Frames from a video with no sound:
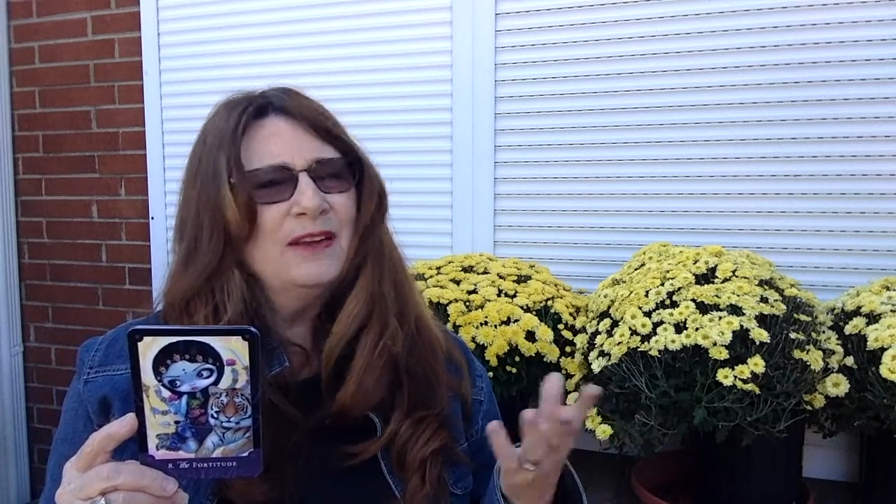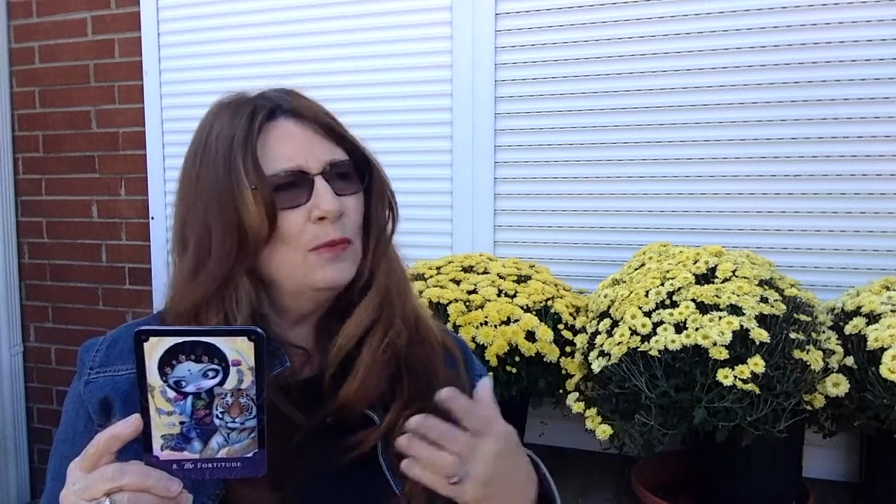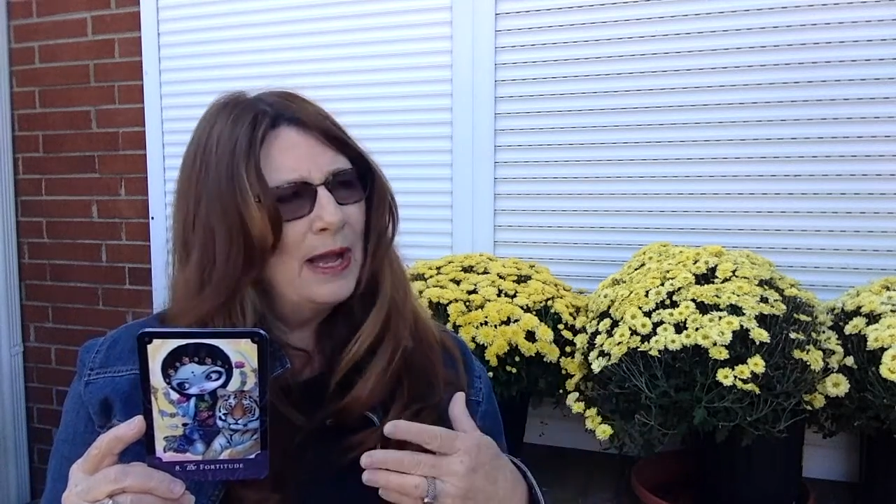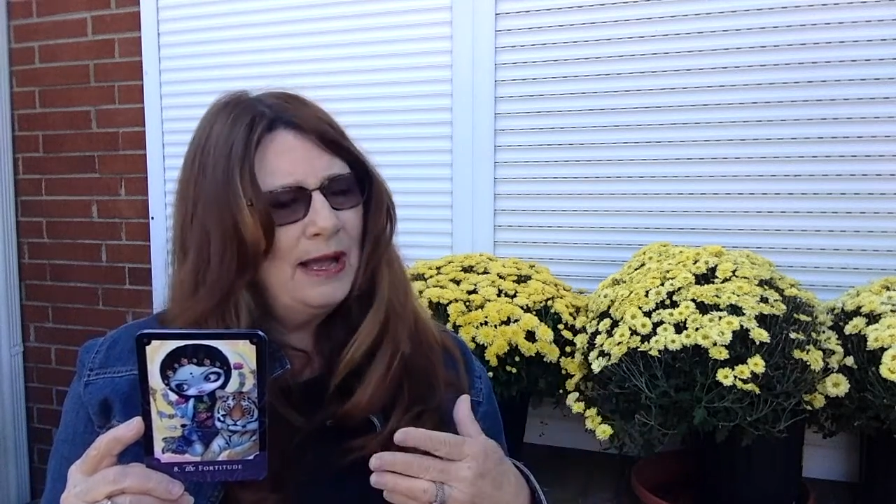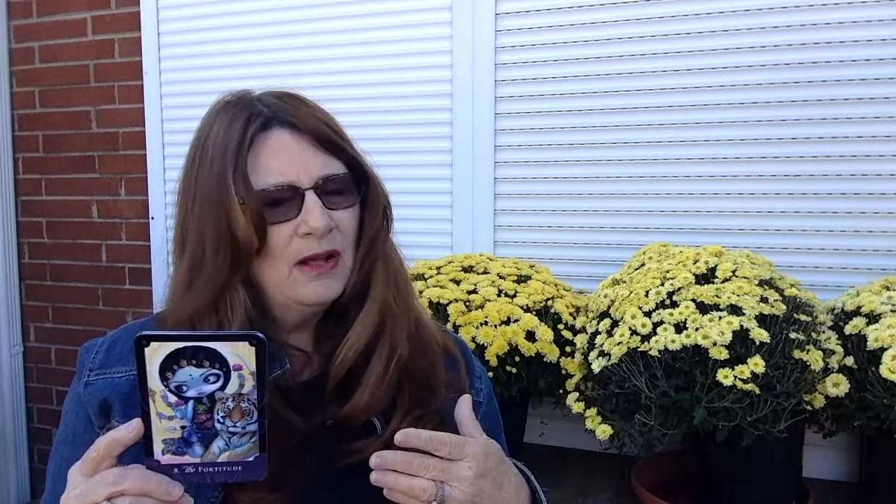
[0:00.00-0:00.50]

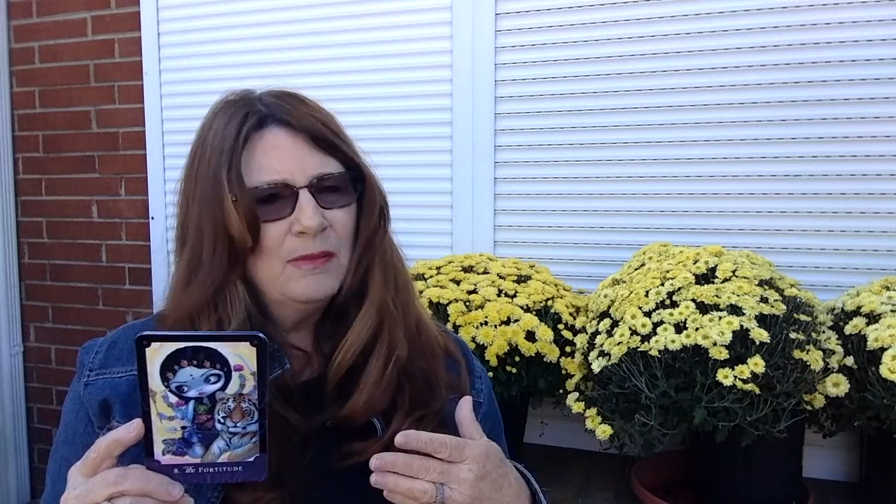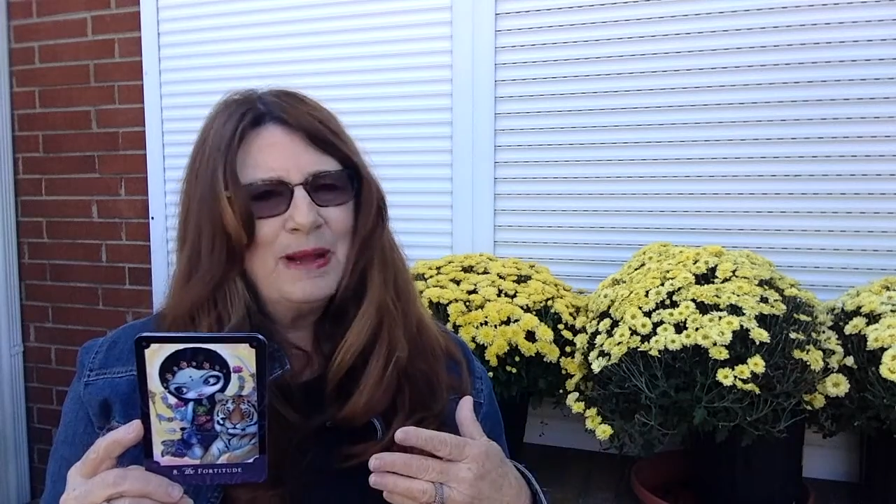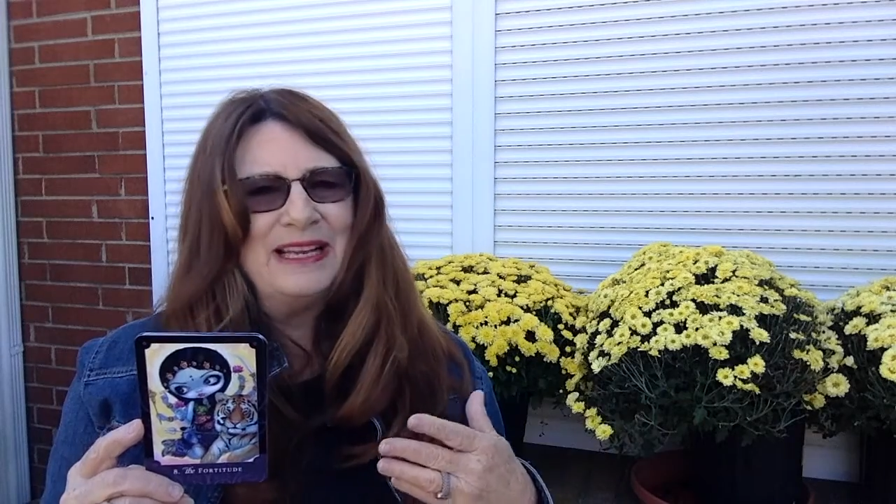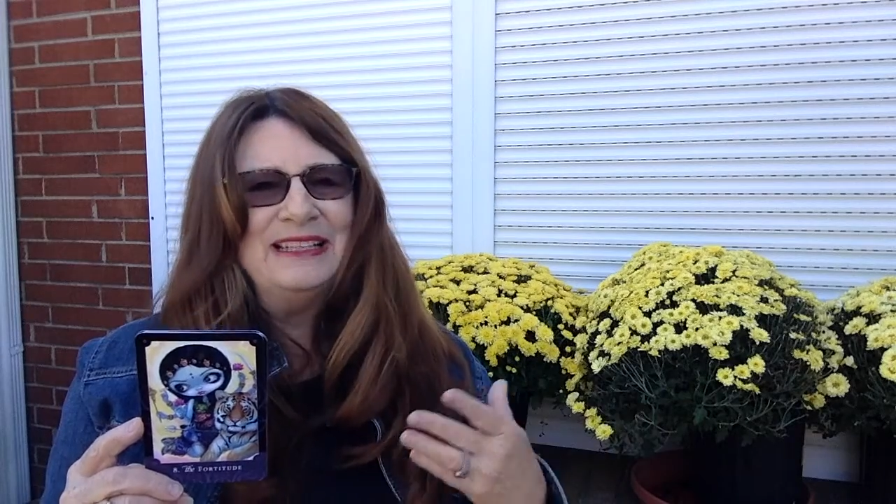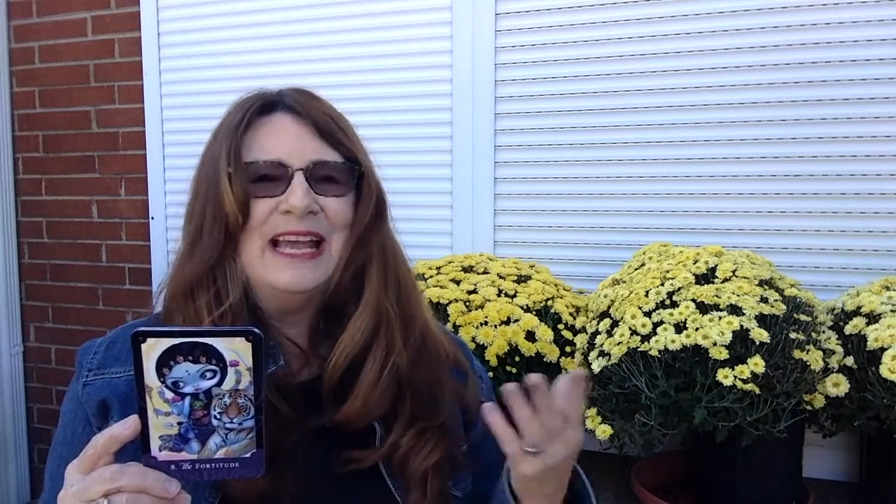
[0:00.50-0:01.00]
unwell
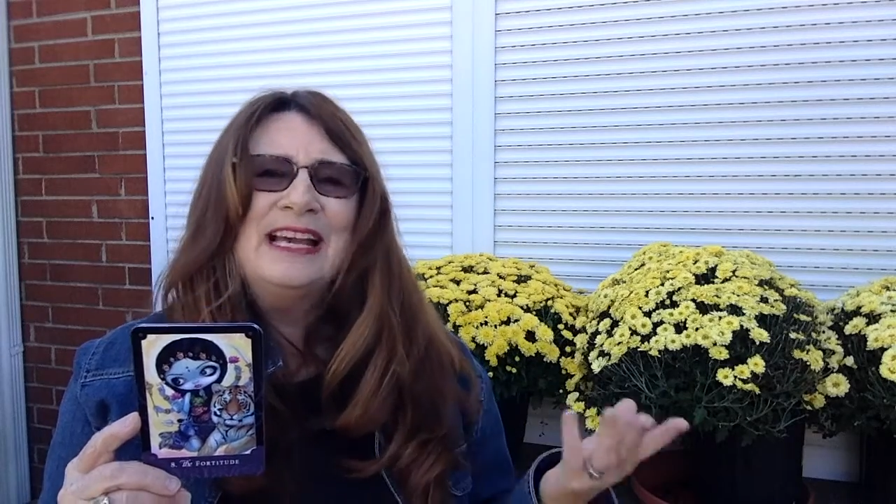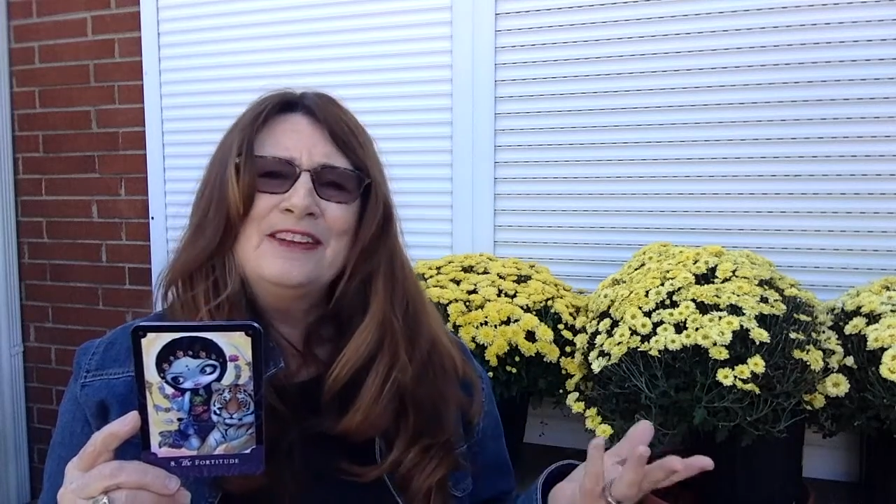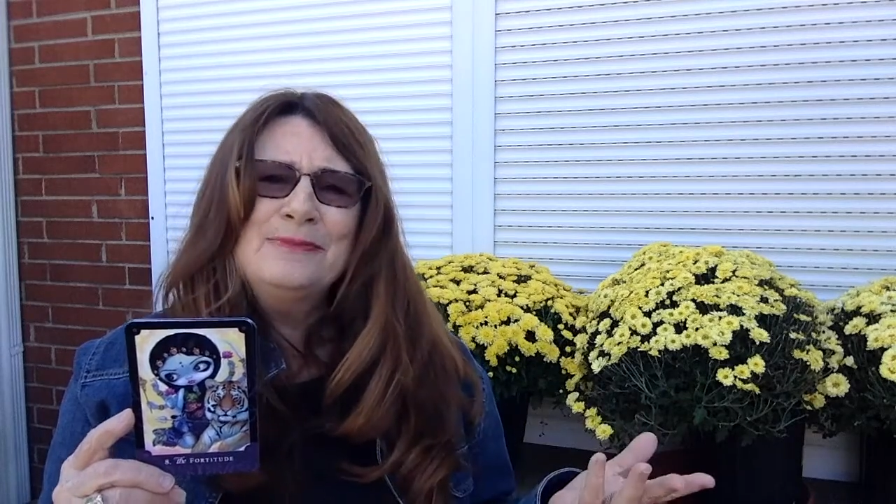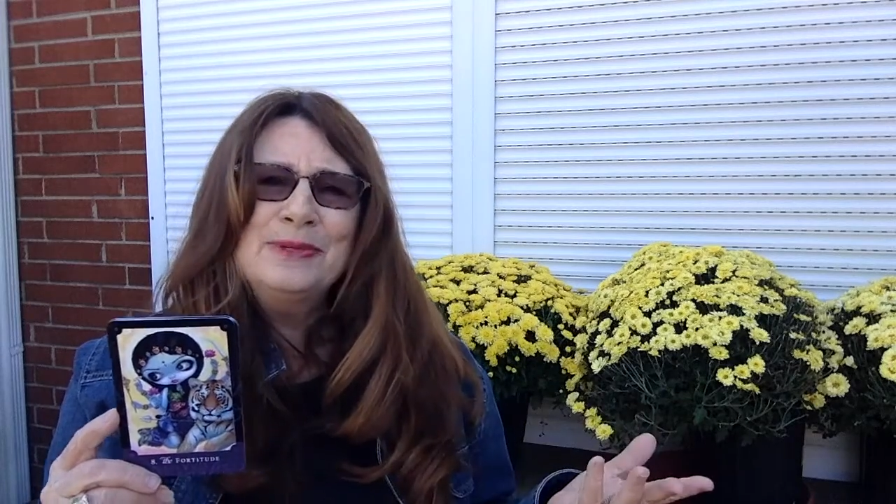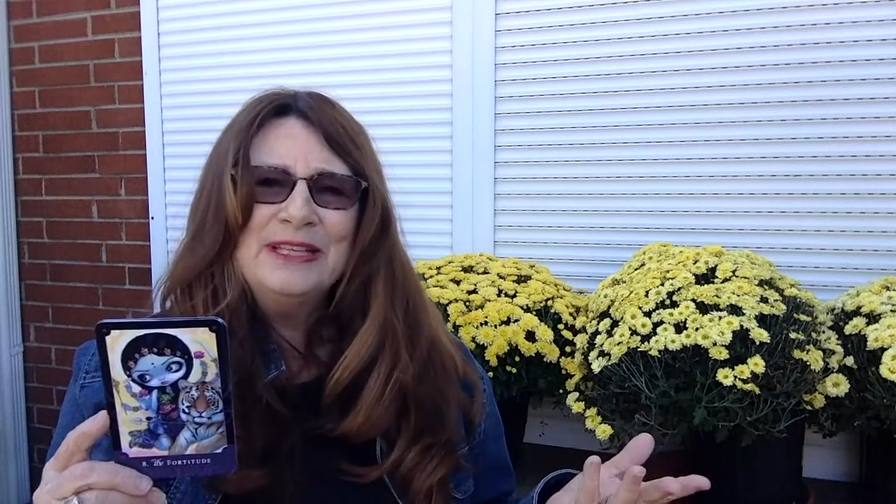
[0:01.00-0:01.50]
by
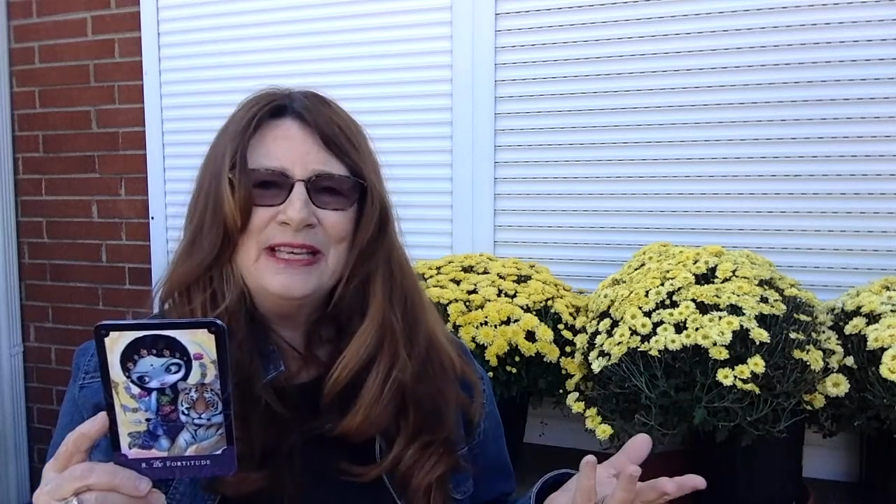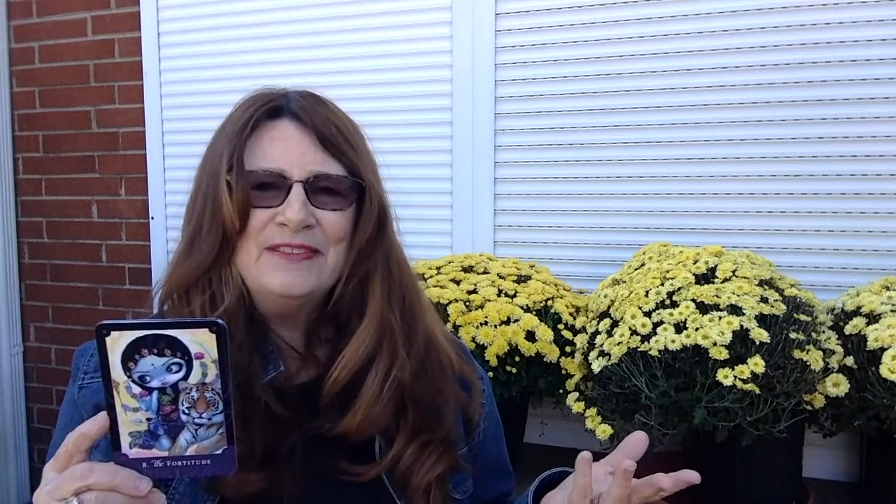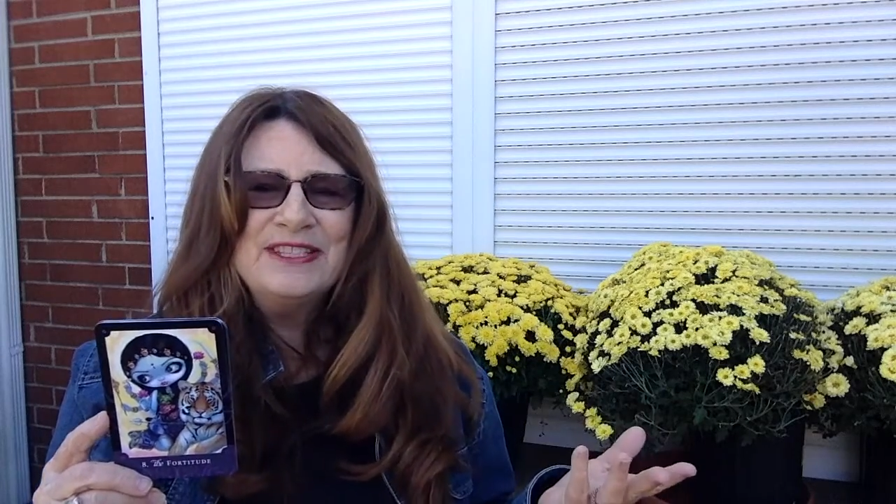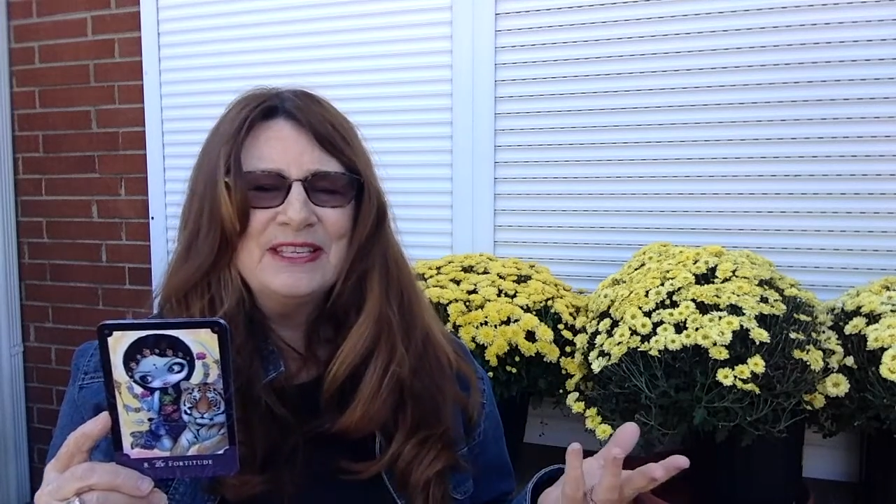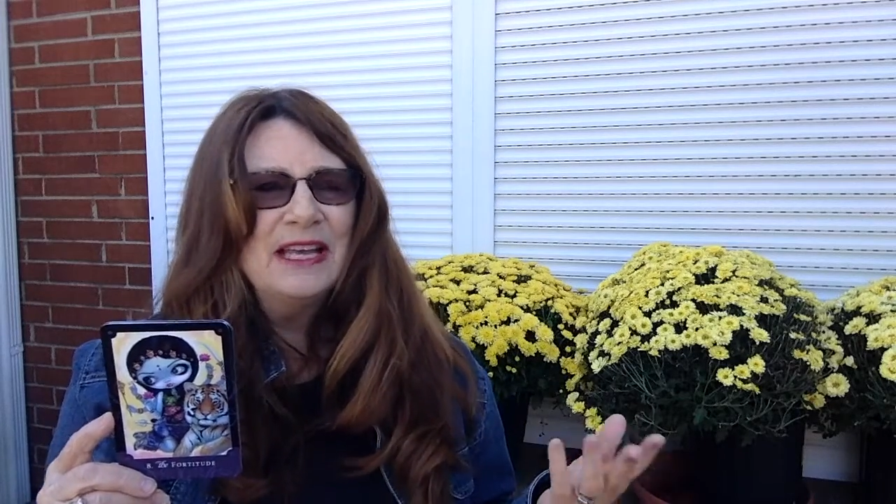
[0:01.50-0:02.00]
negative
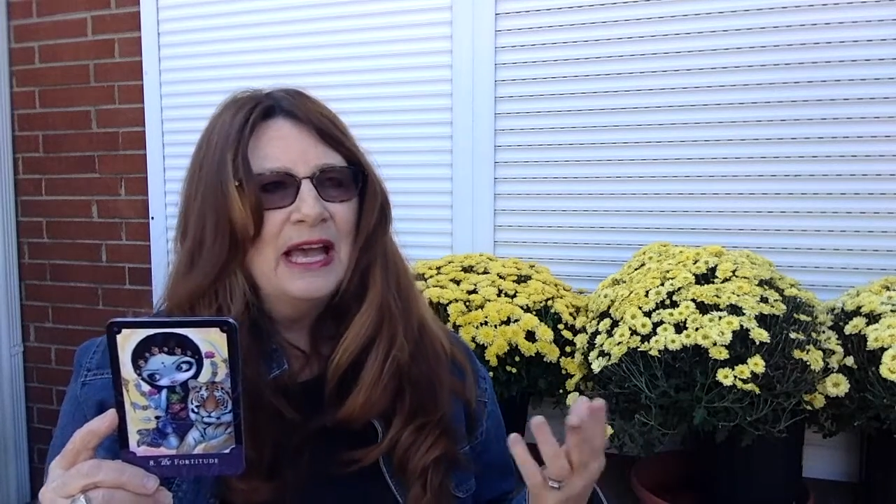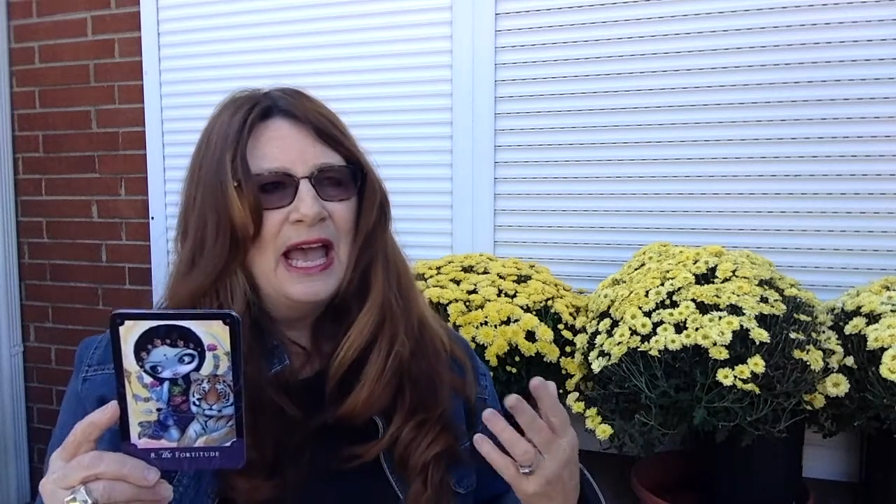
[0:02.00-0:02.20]
beliefs